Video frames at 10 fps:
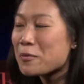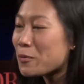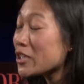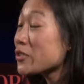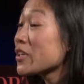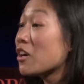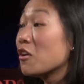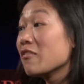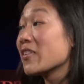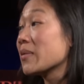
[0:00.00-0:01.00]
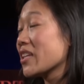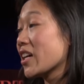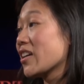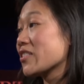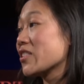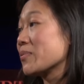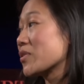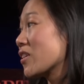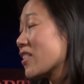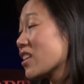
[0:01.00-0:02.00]
We're doing a whole family costume,
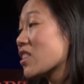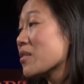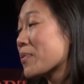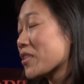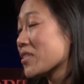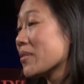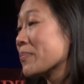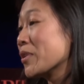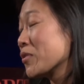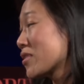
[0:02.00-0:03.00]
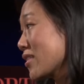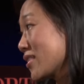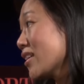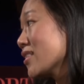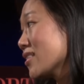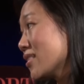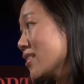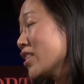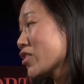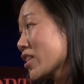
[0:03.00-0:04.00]
so I think the person I'm most excited to
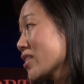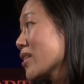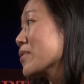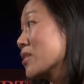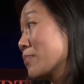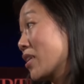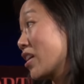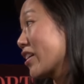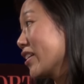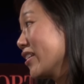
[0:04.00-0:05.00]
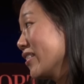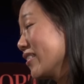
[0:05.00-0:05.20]
see dressed up is Mark.